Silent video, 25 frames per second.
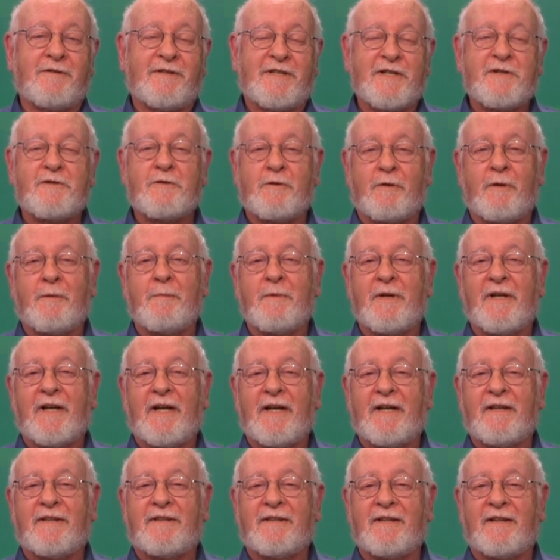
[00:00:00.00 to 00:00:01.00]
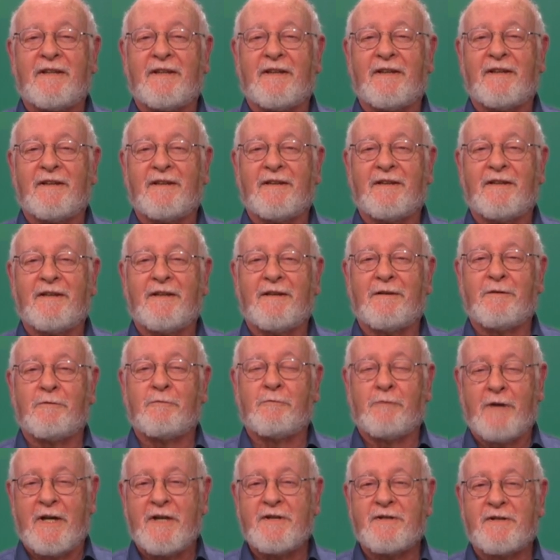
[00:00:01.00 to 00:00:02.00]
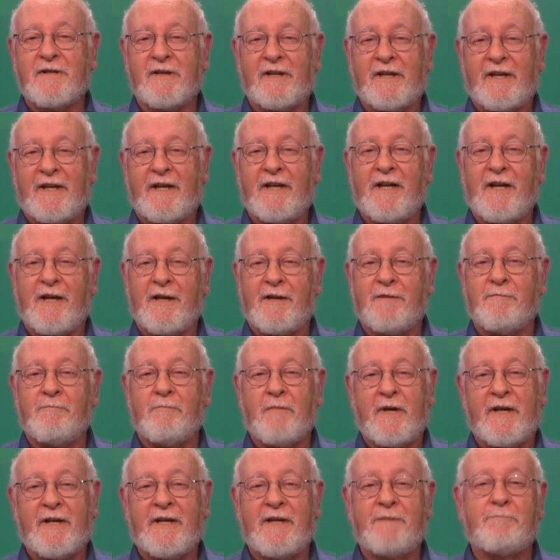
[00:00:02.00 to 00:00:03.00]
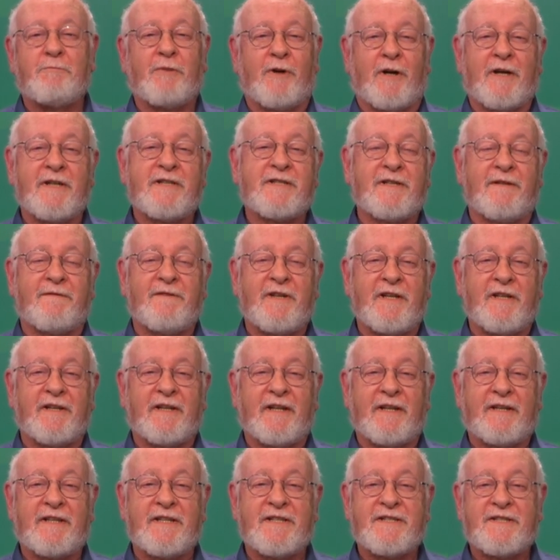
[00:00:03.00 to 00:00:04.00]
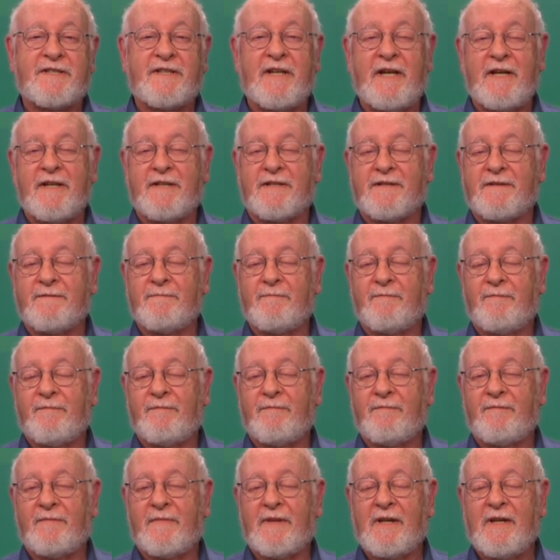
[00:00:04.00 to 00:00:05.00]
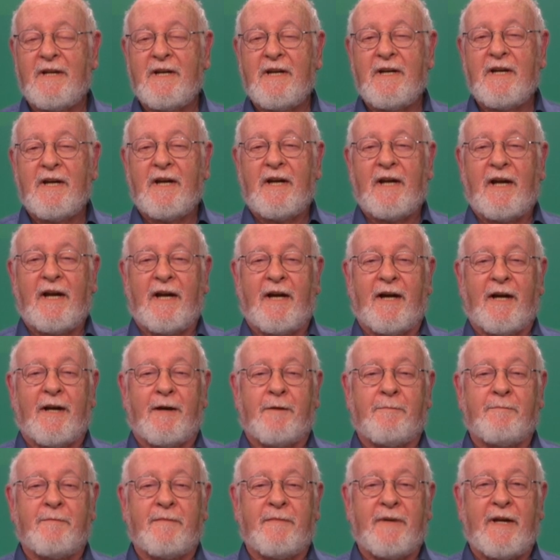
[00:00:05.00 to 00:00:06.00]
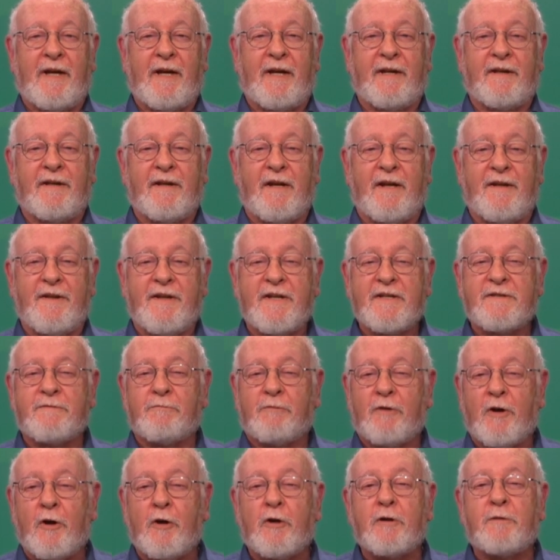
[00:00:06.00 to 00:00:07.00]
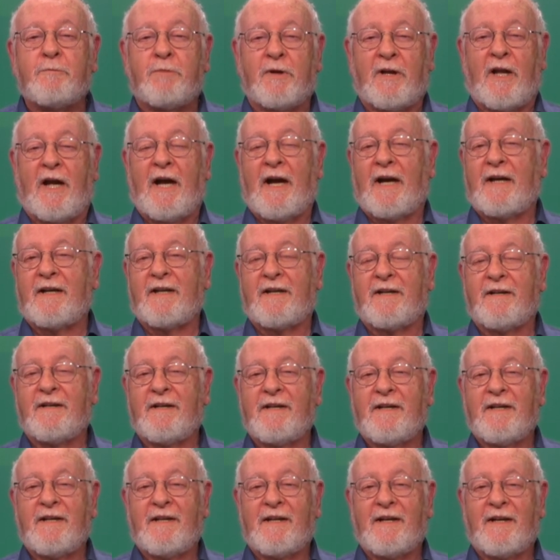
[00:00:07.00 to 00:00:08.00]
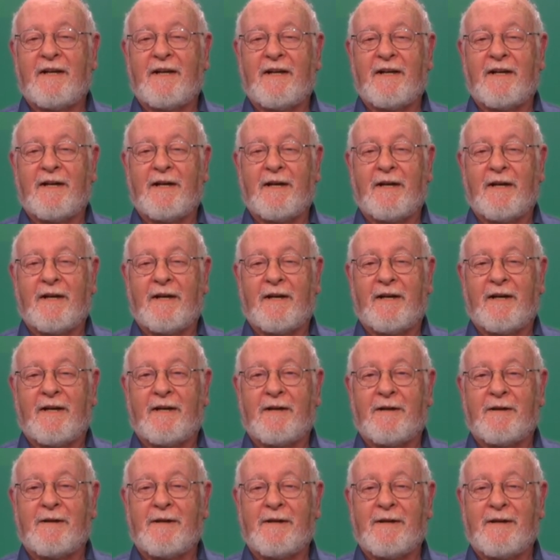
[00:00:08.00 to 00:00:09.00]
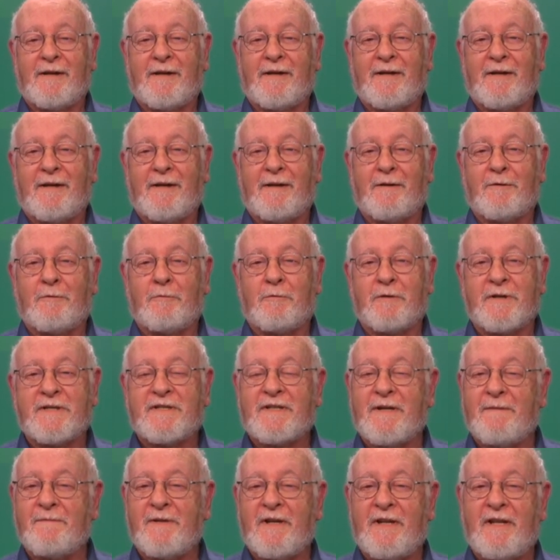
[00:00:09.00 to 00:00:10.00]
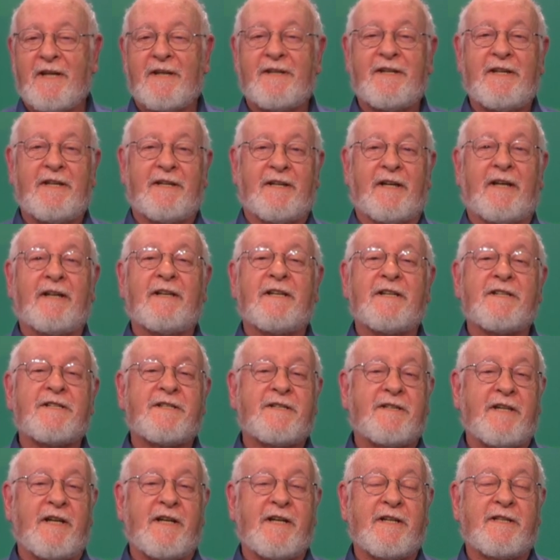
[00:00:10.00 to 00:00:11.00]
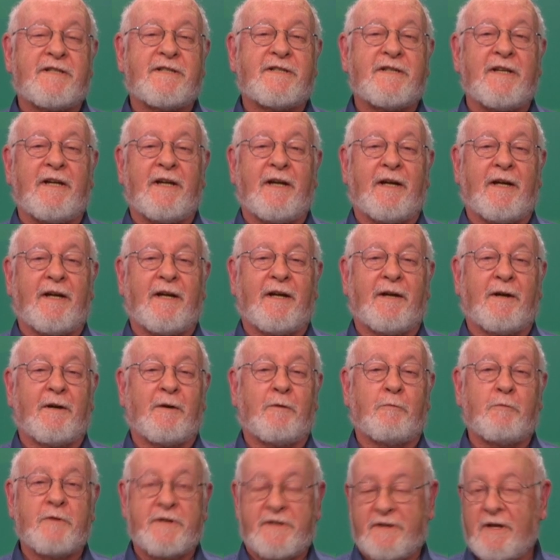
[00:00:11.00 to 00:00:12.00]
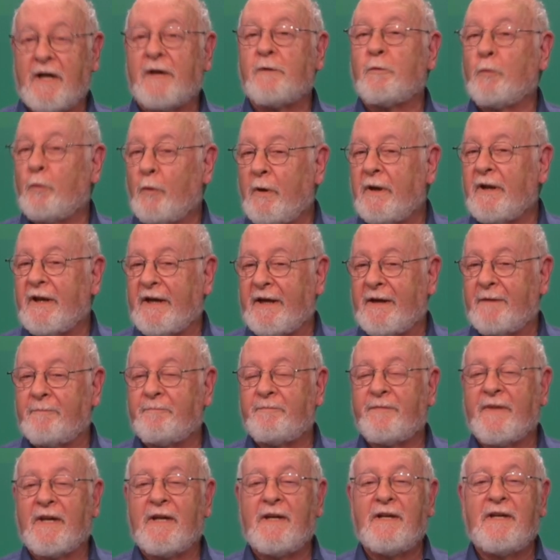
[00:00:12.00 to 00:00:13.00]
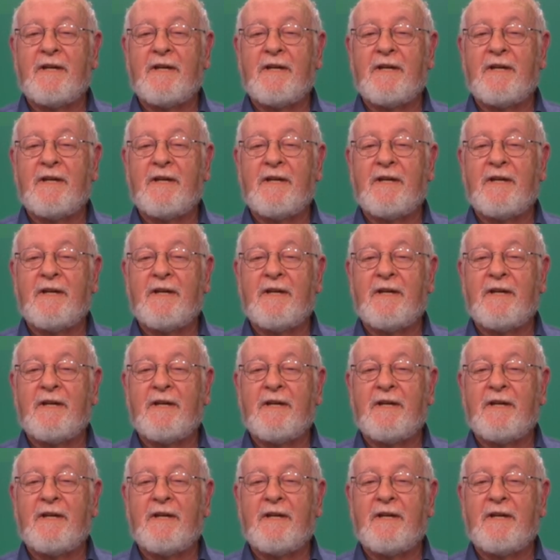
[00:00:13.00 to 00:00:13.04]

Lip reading: discriminate racially in many parts of the United States. And this roadblock was something that the United States was not willing